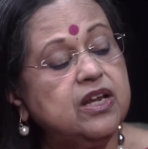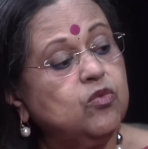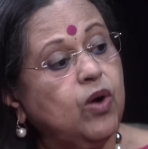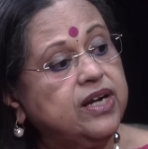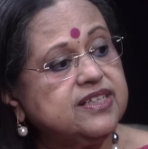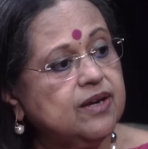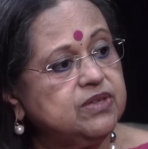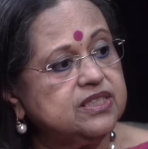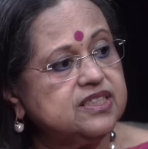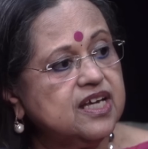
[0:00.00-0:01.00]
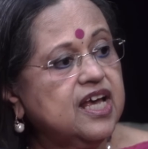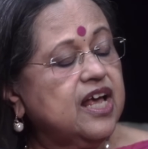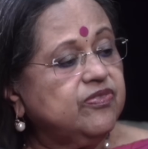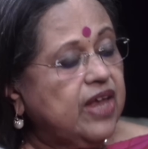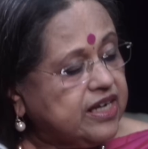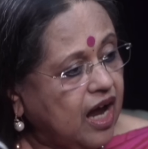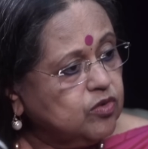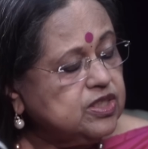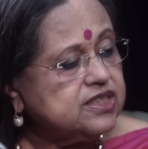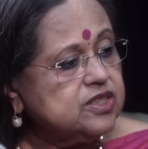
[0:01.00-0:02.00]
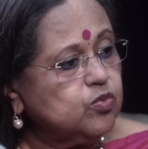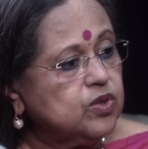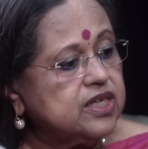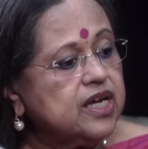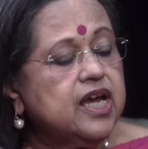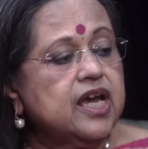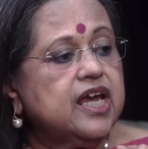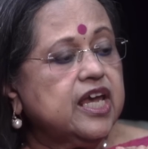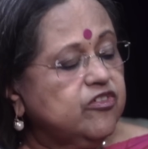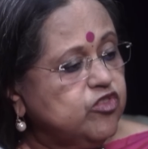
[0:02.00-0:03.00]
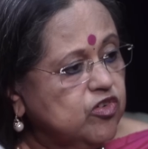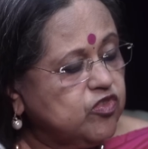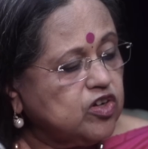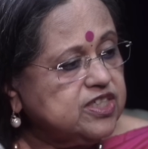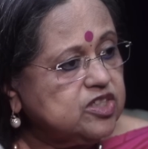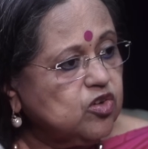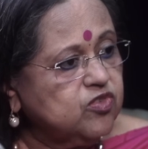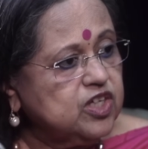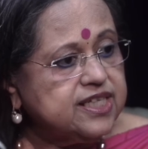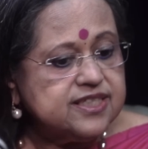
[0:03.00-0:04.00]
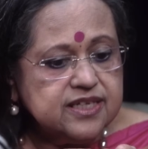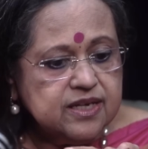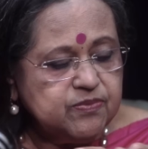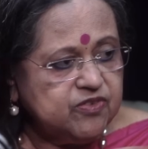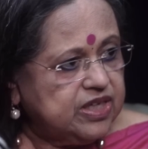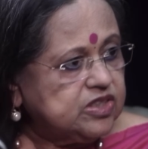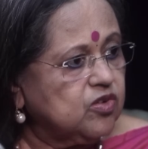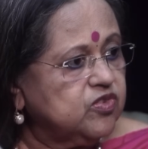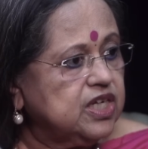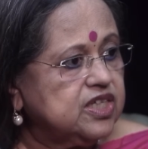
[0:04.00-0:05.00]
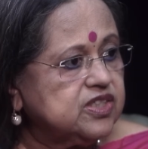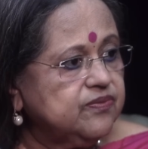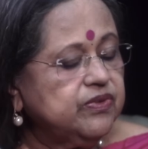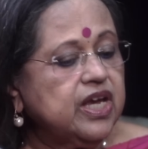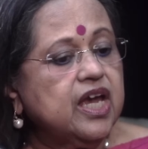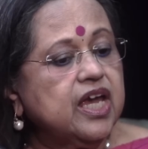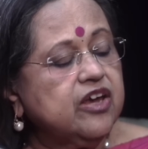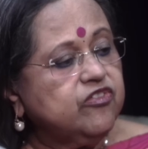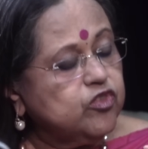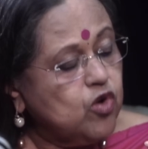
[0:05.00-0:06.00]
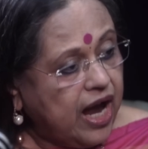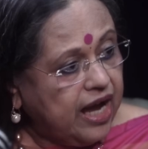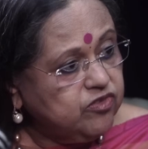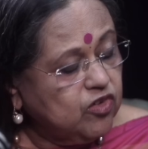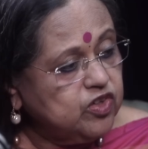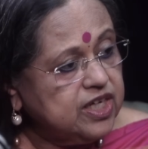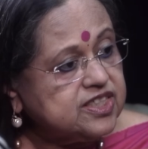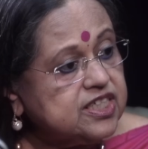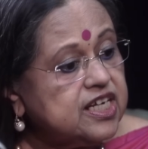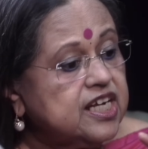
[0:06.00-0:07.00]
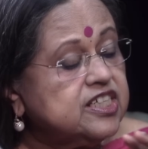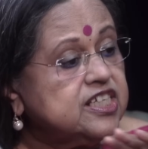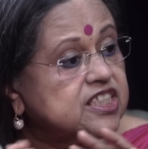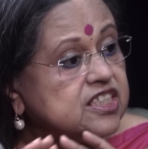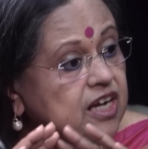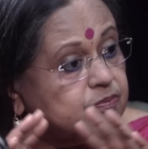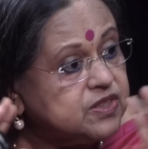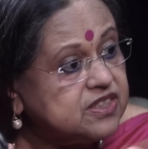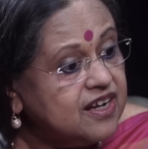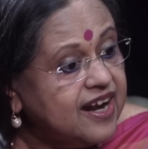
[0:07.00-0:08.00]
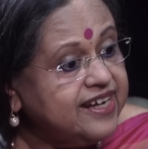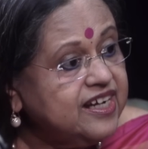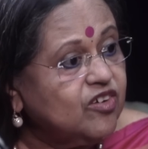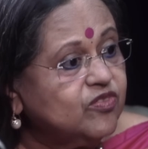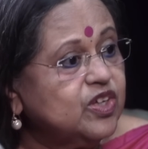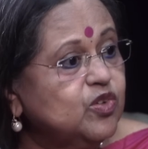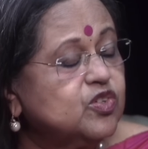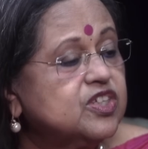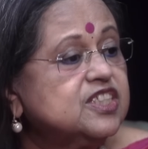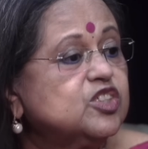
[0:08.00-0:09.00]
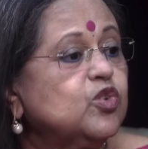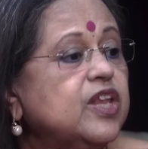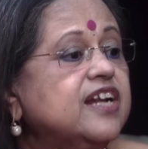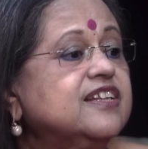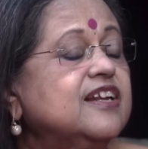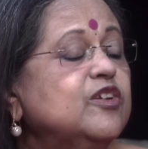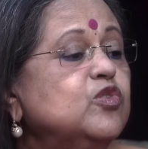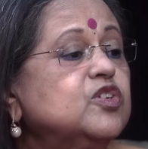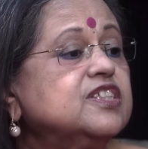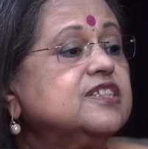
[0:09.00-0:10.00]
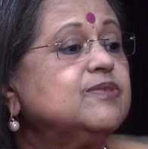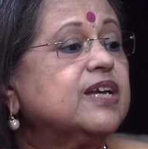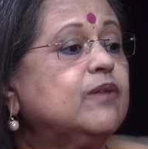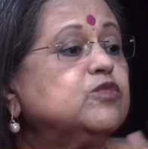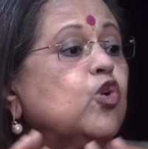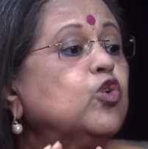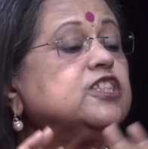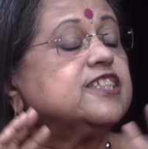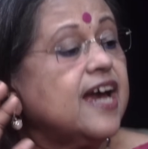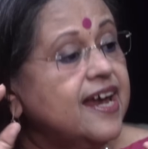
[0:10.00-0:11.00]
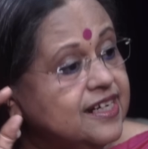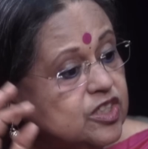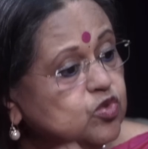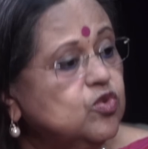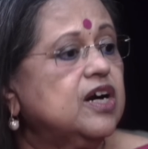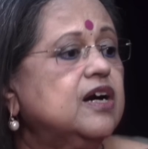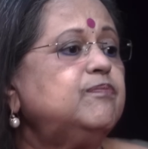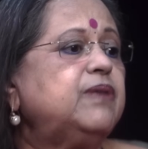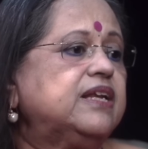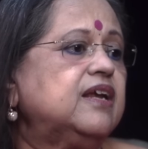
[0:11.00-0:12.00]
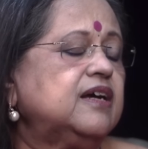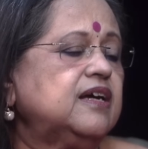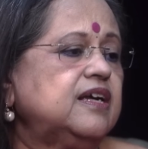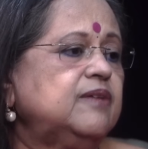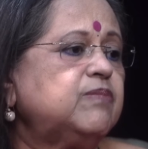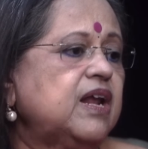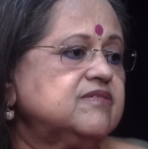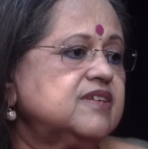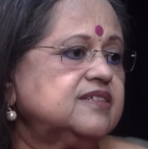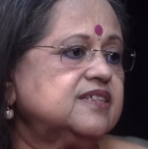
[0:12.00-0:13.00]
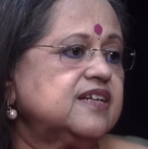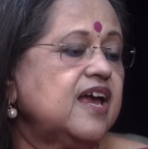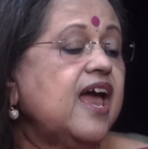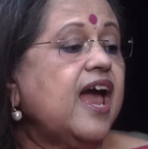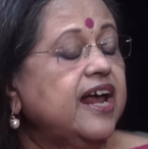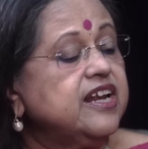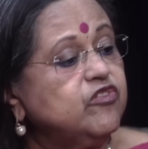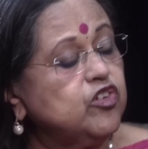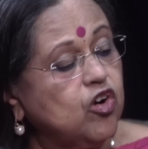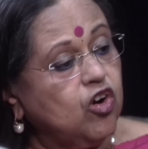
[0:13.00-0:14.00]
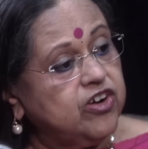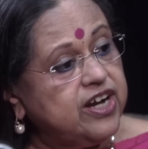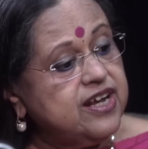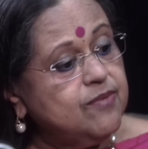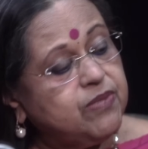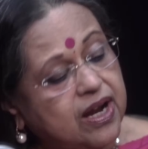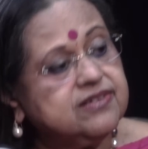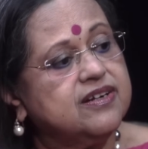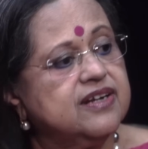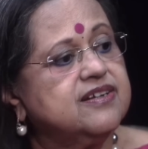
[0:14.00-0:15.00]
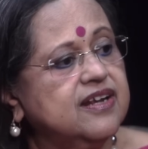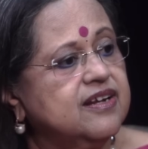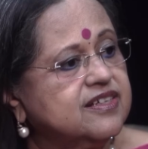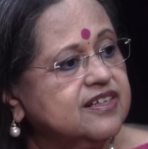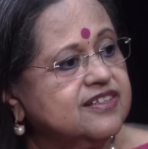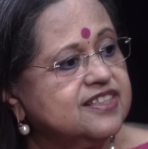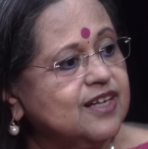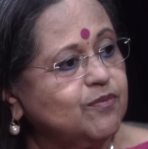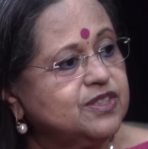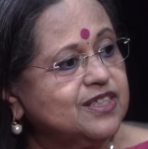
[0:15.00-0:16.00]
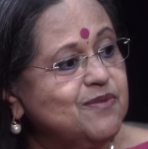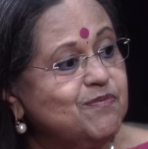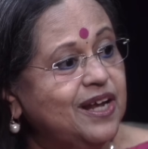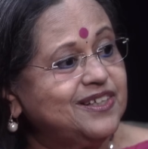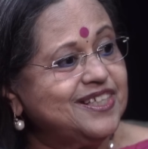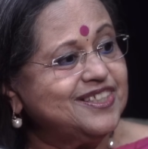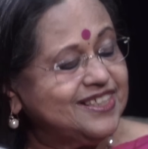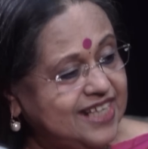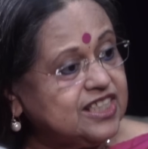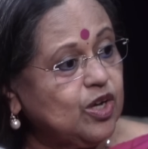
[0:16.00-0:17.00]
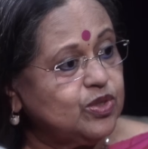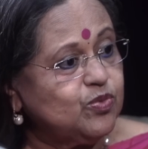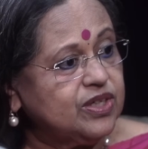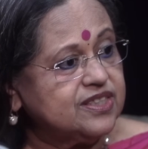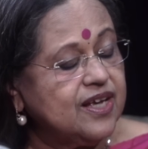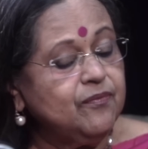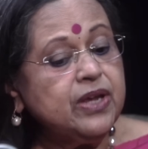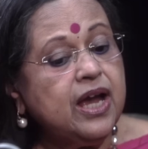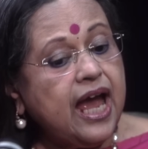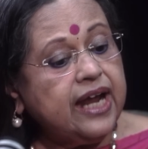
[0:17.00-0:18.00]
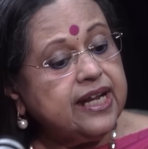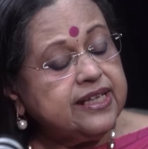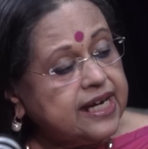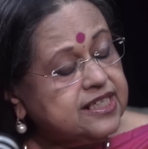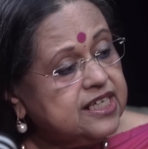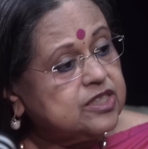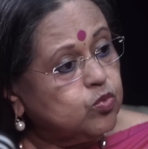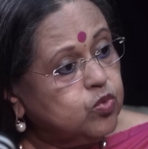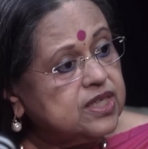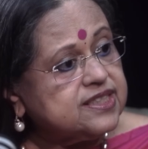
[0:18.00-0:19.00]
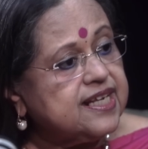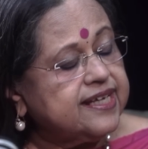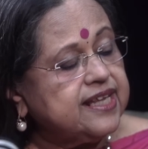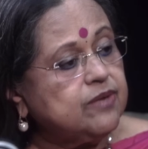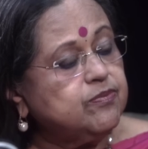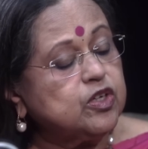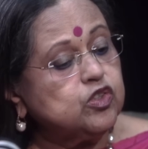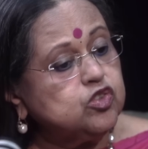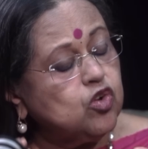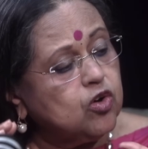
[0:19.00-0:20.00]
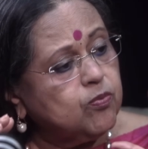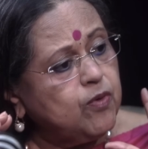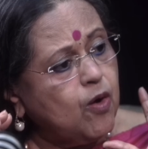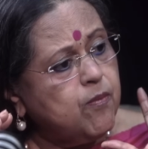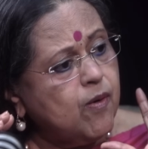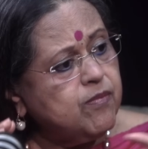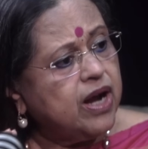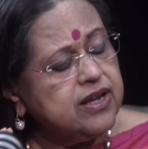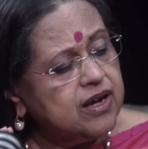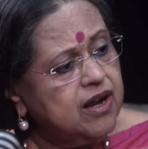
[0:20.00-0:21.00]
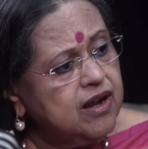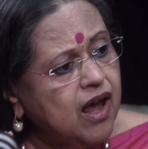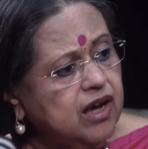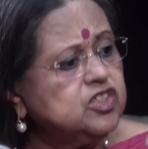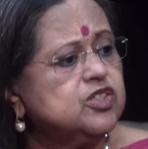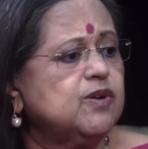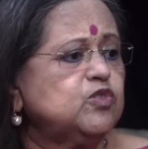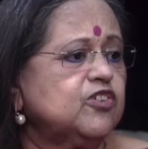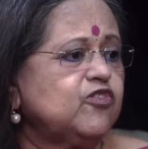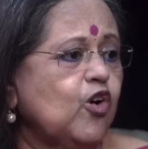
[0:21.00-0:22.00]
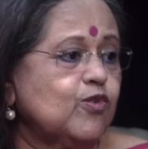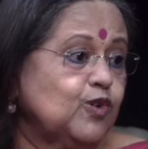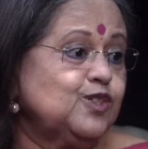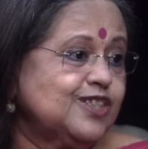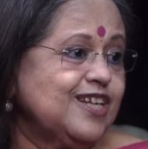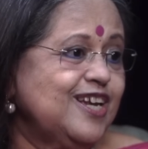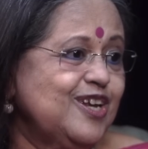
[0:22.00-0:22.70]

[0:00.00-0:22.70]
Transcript: pill in one tablet. That how does it work? If you've not yet ovulated, it prevents ovulation. If you have ovulated, it disrupts the lining of the uterus so that the uterus becomes hostile to a pen, uh, implantation. And if you're already implanted, it, it disrupts the implantation. That's how it works. And that it works like that because you're bombarding a large amount of hormones